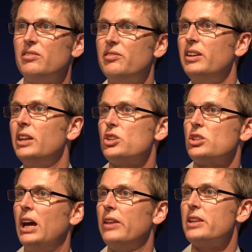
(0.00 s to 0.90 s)
and
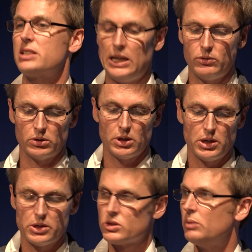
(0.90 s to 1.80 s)
finish at this level,
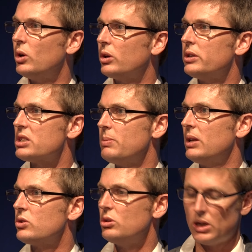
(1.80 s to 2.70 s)
so I'm not going to
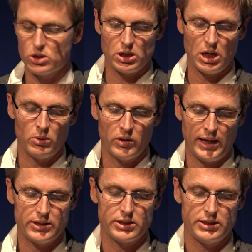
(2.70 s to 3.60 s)
spend too much time on
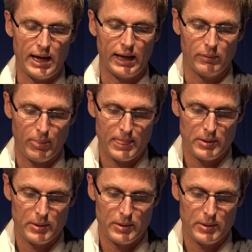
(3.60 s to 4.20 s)
that today.